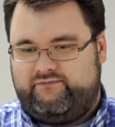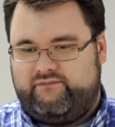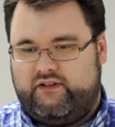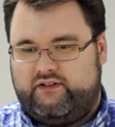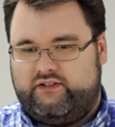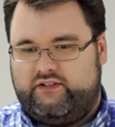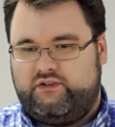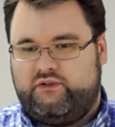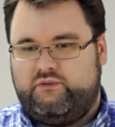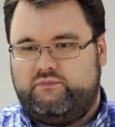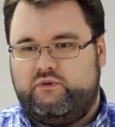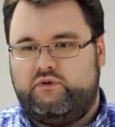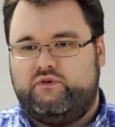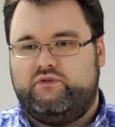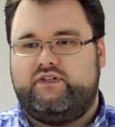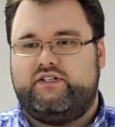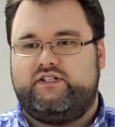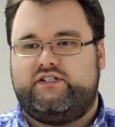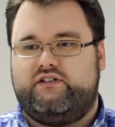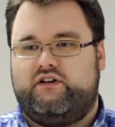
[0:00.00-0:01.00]
a little
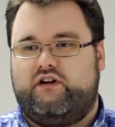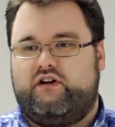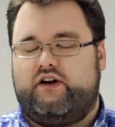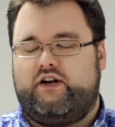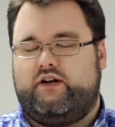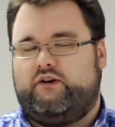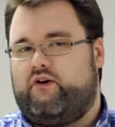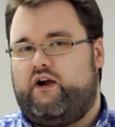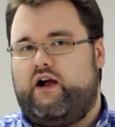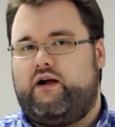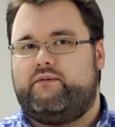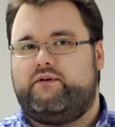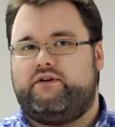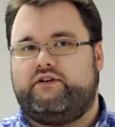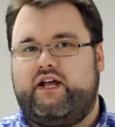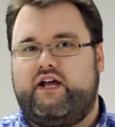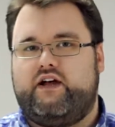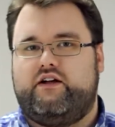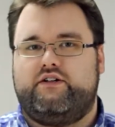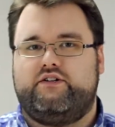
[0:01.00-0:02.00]
movie starring Robert
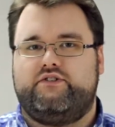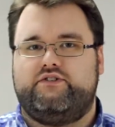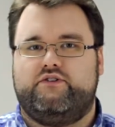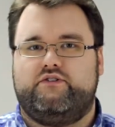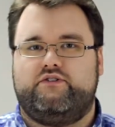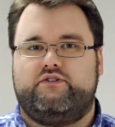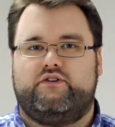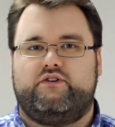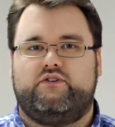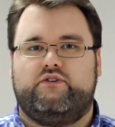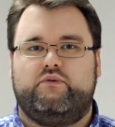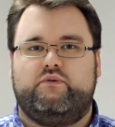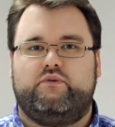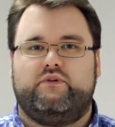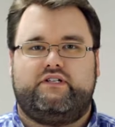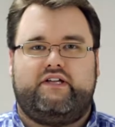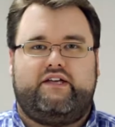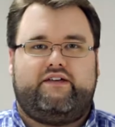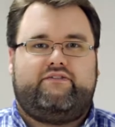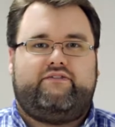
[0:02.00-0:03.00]
Downey Jr., who
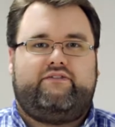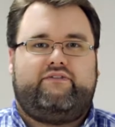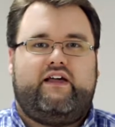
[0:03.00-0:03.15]
was a